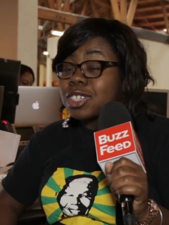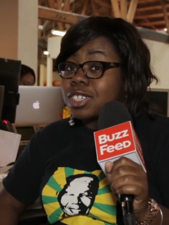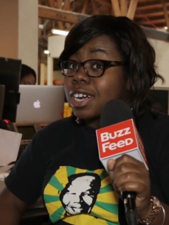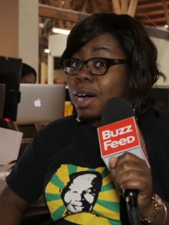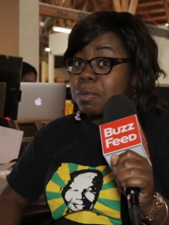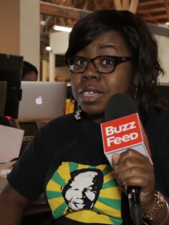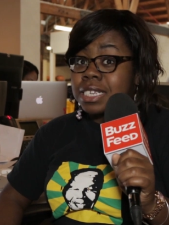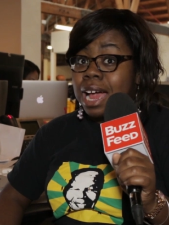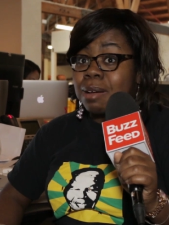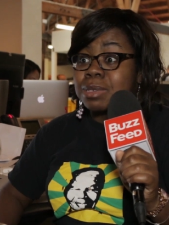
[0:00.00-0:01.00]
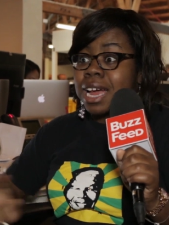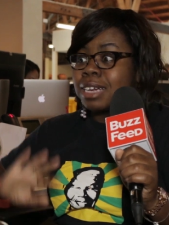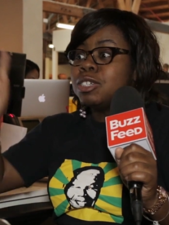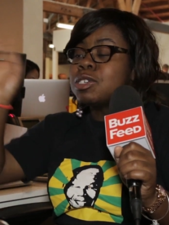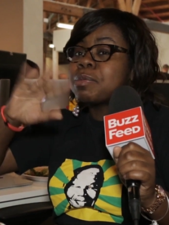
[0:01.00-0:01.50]
actually a couple of times. I
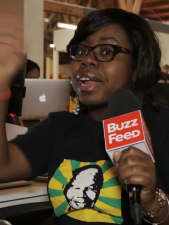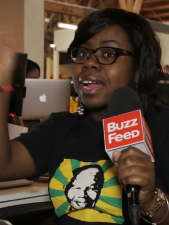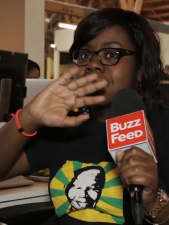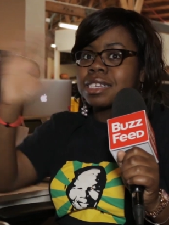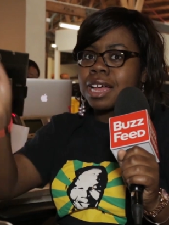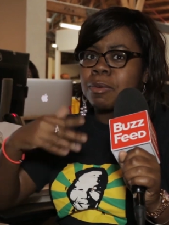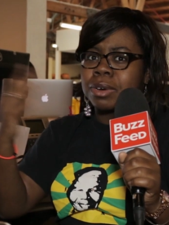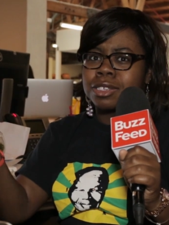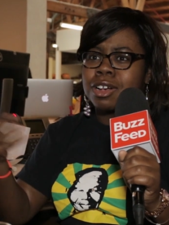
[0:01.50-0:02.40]
use my hands a lot when I